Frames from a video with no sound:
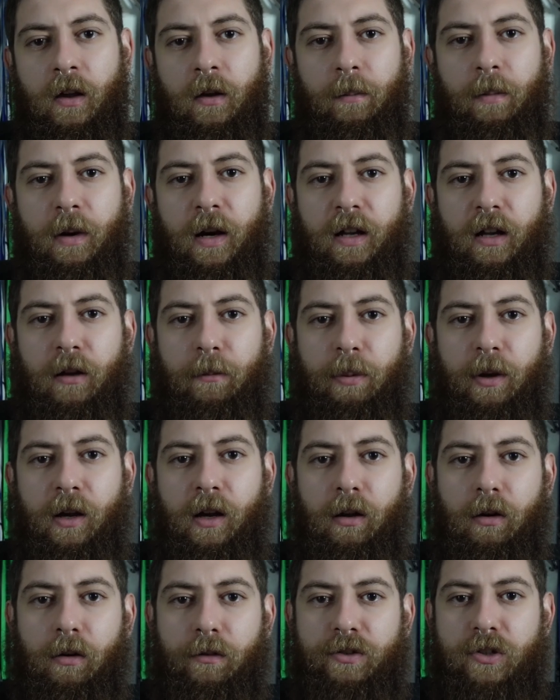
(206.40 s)
buy a
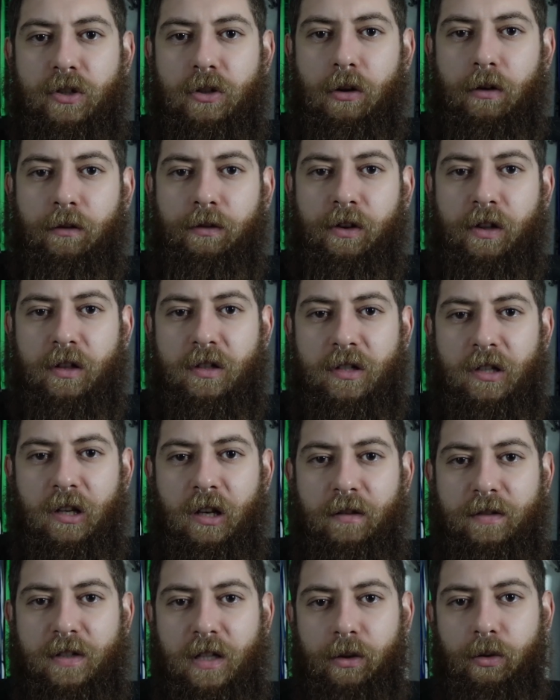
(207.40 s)
pair of soft
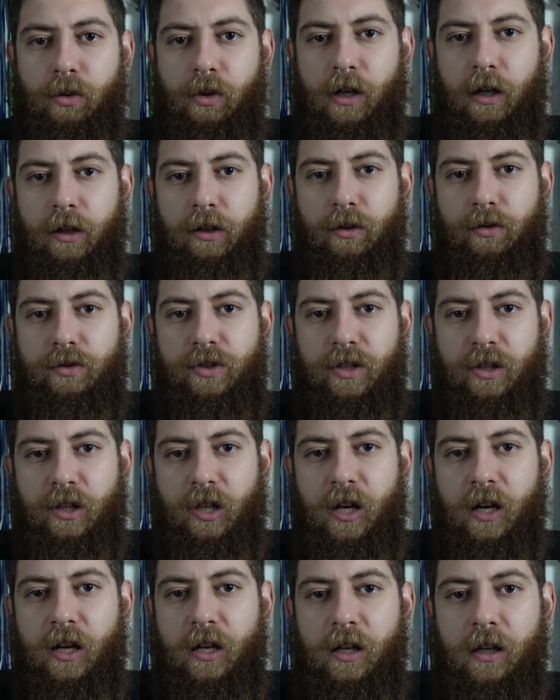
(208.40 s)
sleeves that you can use in
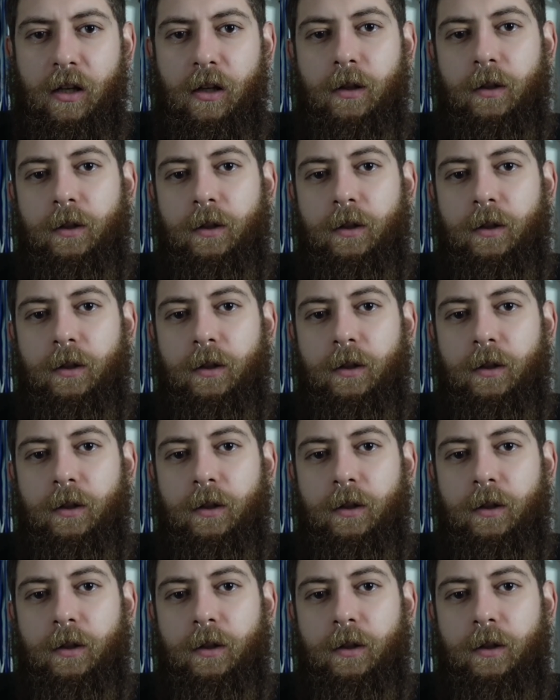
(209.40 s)
training,